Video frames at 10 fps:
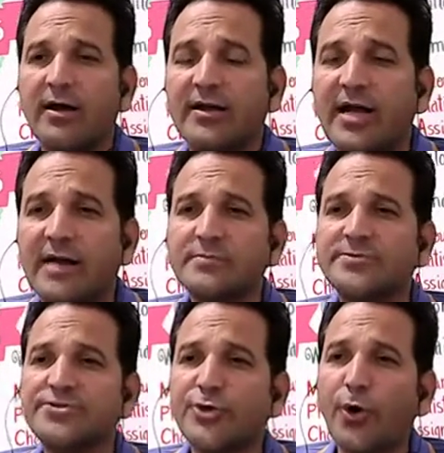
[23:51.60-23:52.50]
comes
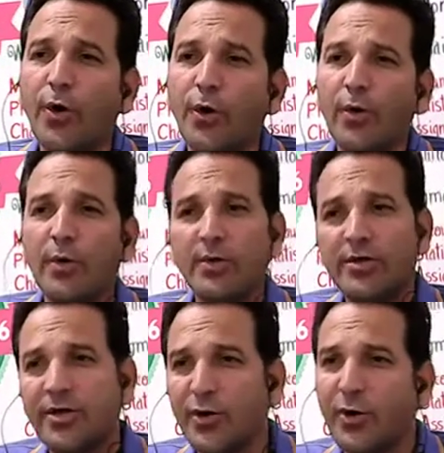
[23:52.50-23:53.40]
to
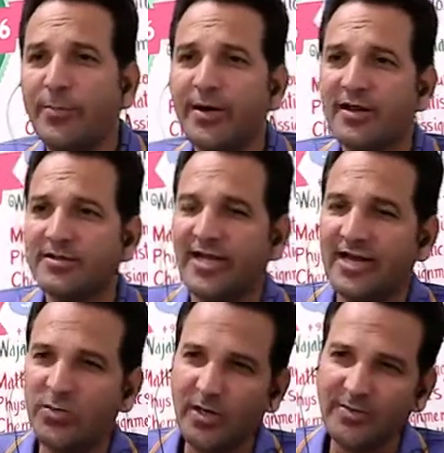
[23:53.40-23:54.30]
cube,
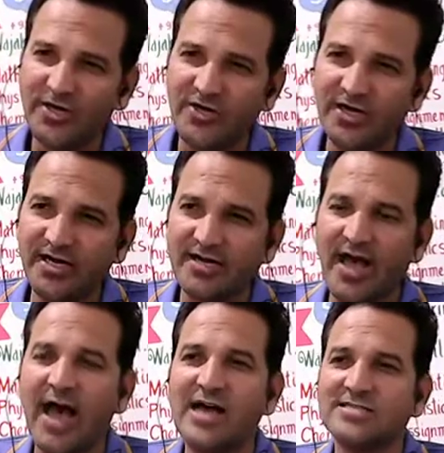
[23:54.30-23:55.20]
that will be treated
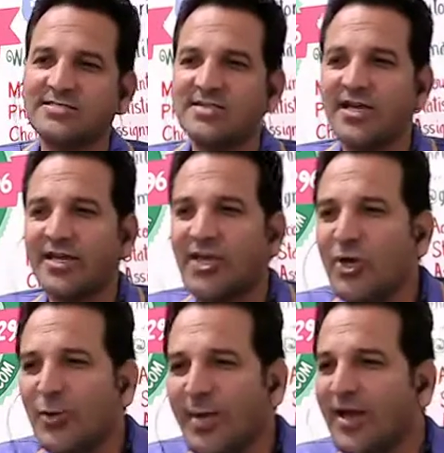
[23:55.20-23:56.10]
as
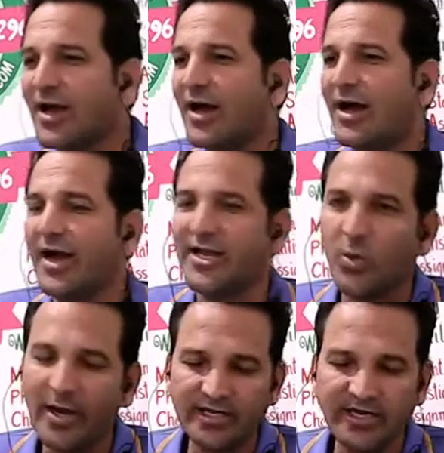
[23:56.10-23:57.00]
cubic
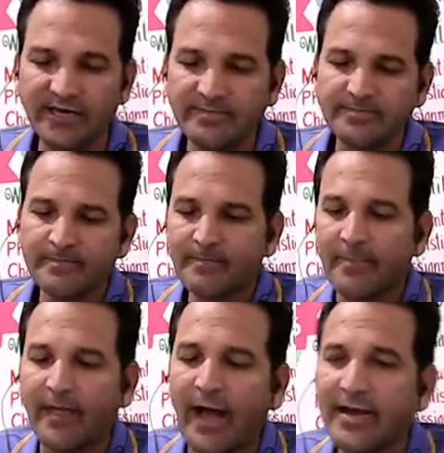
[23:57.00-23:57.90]
equation.
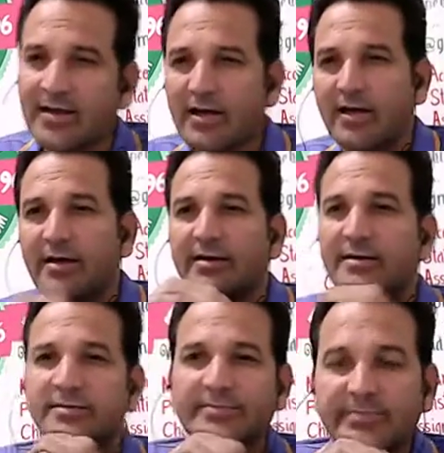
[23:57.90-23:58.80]
And
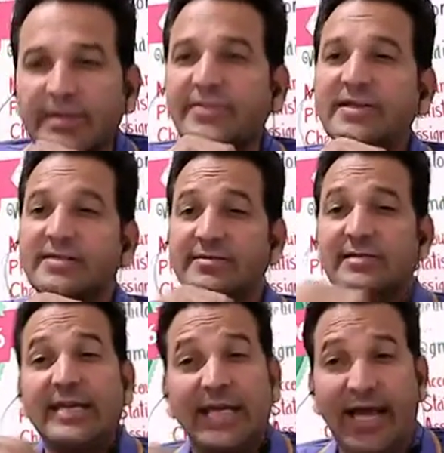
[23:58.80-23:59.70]
this is
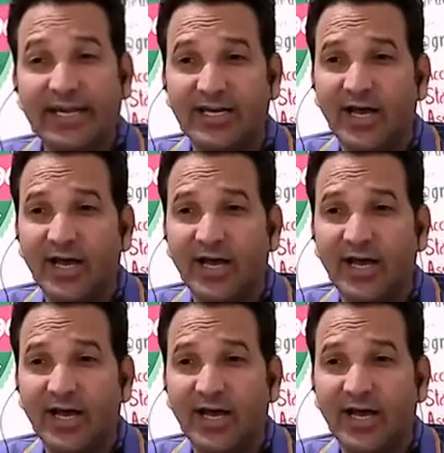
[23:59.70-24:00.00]
the end